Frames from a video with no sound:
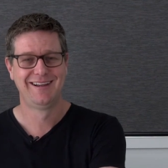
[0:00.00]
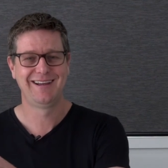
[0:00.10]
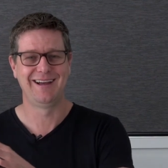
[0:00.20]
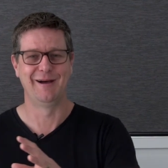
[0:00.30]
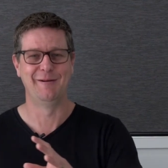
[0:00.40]

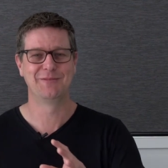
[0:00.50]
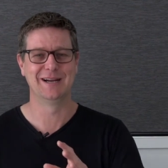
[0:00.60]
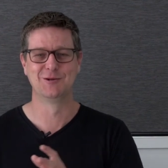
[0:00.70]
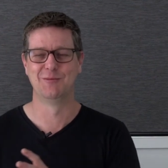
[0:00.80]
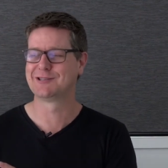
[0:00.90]
And
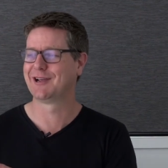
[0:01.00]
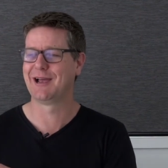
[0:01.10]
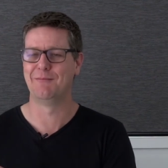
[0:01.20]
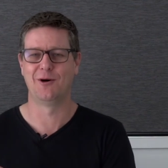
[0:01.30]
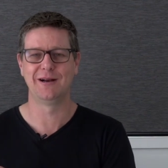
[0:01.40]
it's almost like
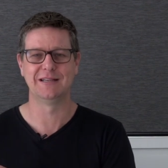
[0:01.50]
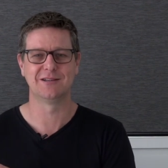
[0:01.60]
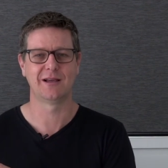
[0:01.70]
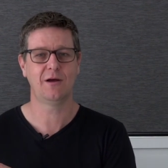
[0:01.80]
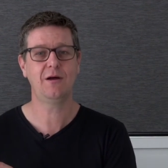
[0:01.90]
our body's
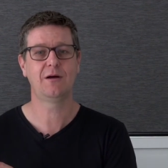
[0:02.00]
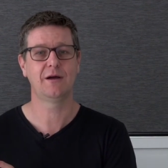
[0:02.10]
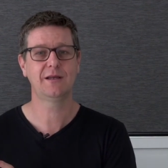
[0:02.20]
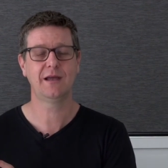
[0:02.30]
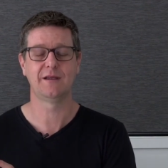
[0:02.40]
like, oh,
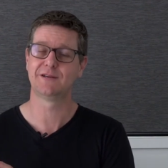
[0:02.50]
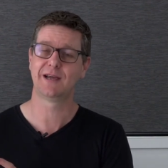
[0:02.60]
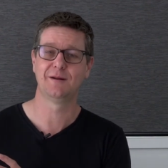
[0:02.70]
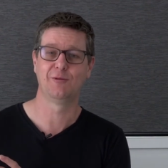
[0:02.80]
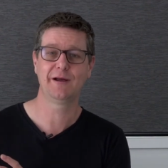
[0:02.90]
okay, you've
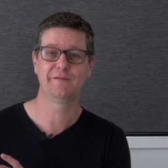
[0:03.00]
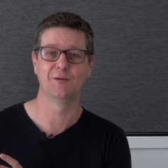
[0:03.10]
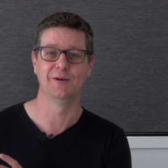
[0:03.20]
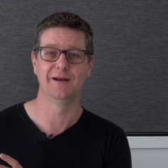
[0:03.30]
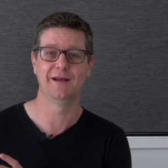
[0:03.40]
taken a break for a bit.